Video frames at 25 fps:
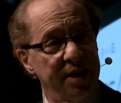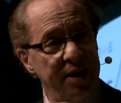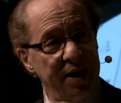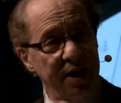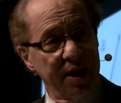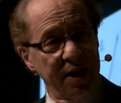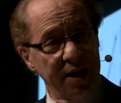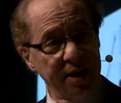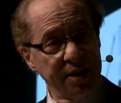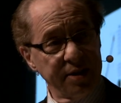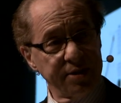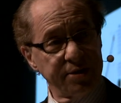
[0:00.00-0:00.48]

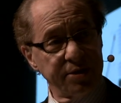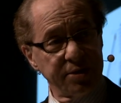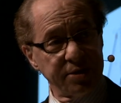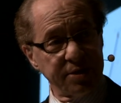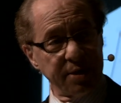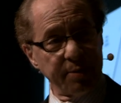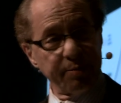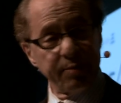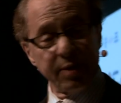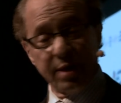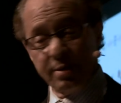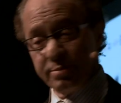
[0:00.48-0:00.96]
so
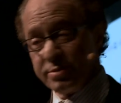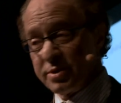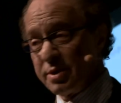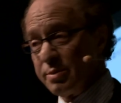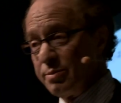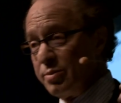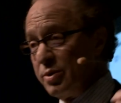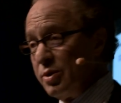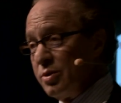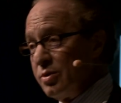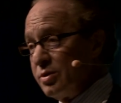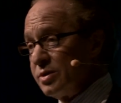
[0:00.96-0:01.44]
sometimes
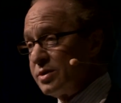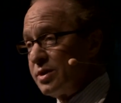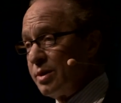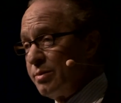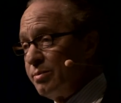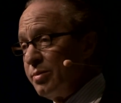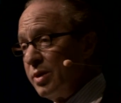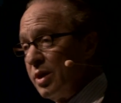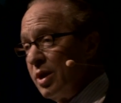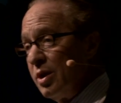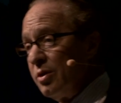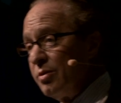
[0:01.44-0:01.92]
computers
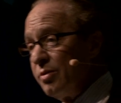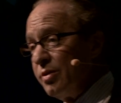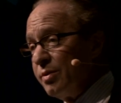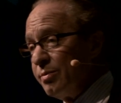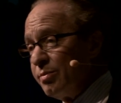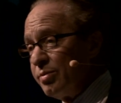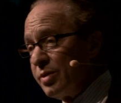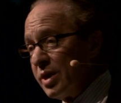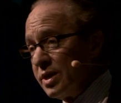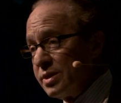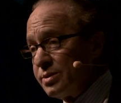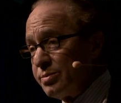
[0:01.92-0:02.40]
are below
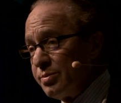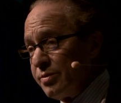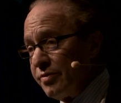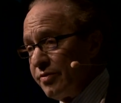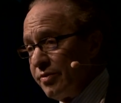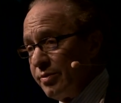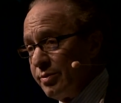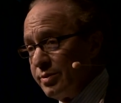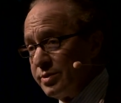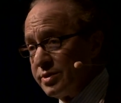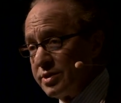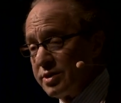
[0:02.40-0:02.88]
the
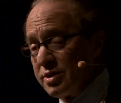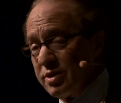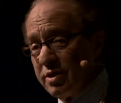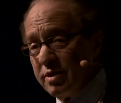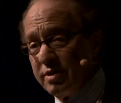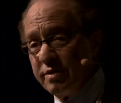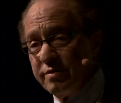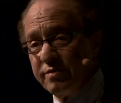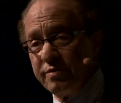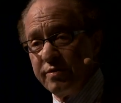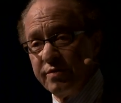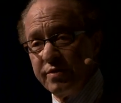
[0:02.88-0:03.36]
price-performance
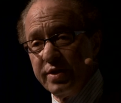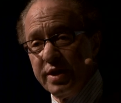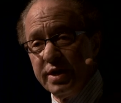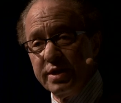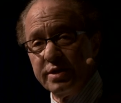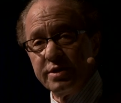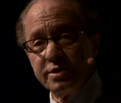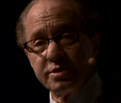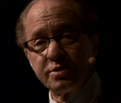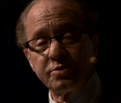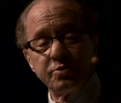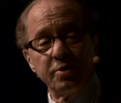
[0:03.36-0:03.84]
curve of the
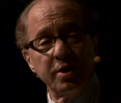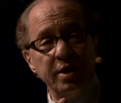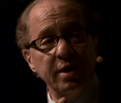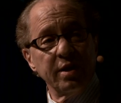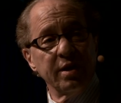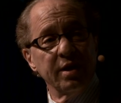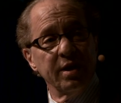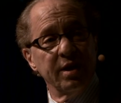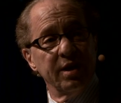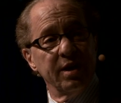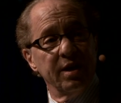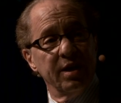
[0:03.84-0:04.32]

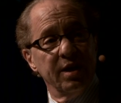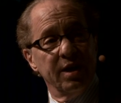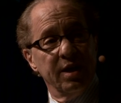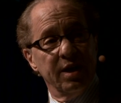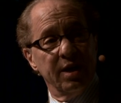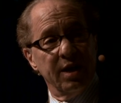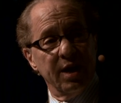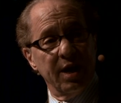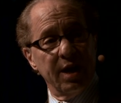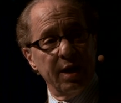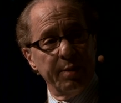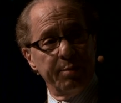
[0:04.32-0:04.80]
industry.
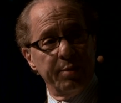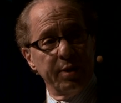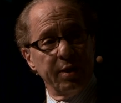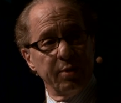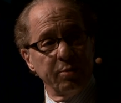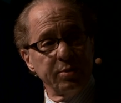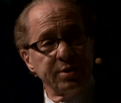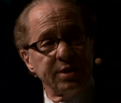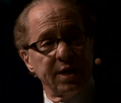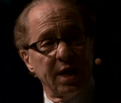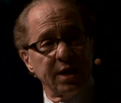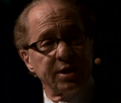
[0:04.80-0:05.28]

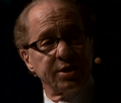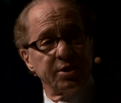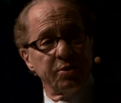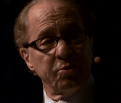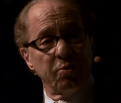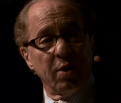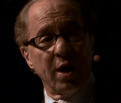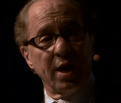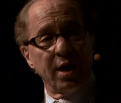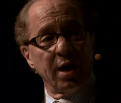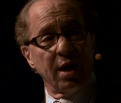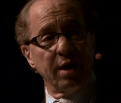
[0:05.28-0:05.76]
But it was
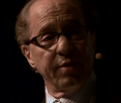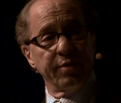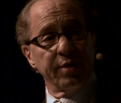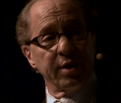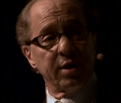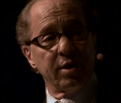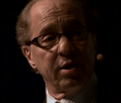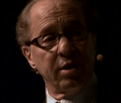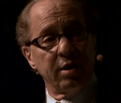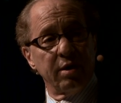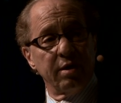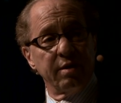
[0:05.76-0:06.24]
actually right on
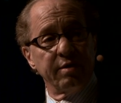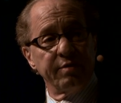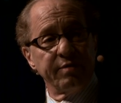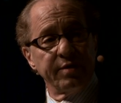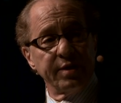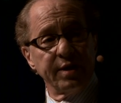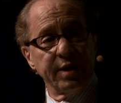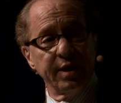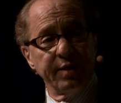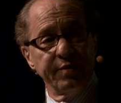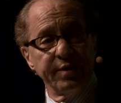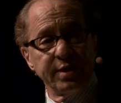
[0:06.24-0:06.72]
the
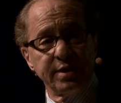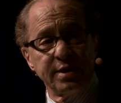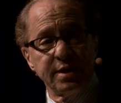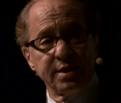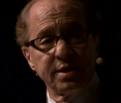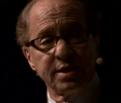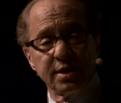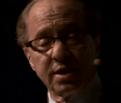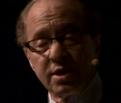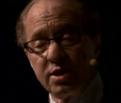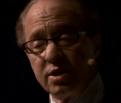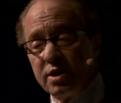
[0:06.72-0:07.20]
curve. And this
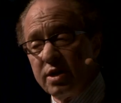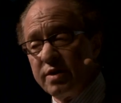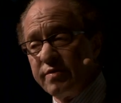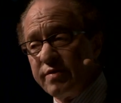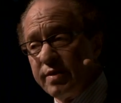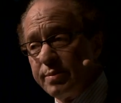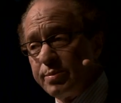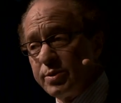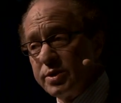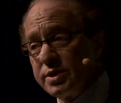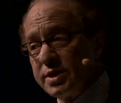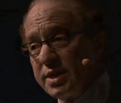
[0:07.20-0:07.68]
is a
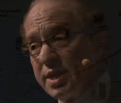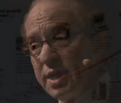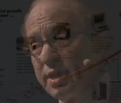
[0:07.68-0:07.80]
curve I put